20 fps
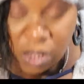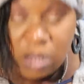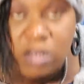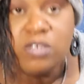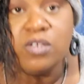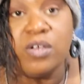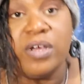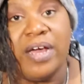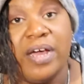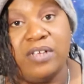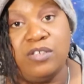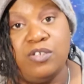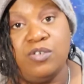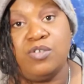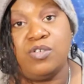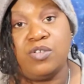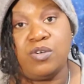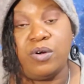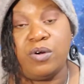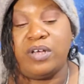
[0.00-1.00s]
So yeah, 2
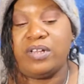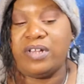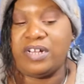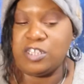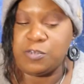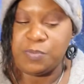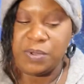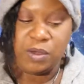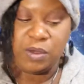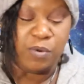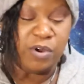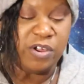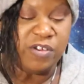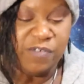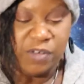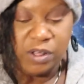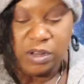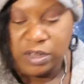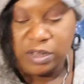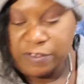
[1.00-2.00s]
storylines, pick where you
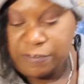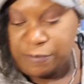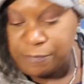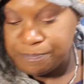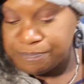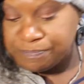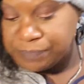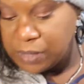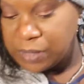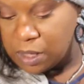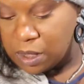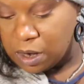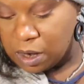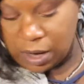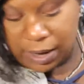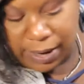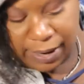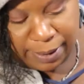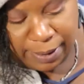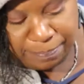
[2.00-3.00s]
fall, love.
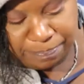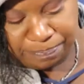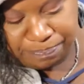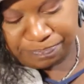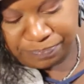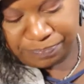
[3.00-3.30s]
All right.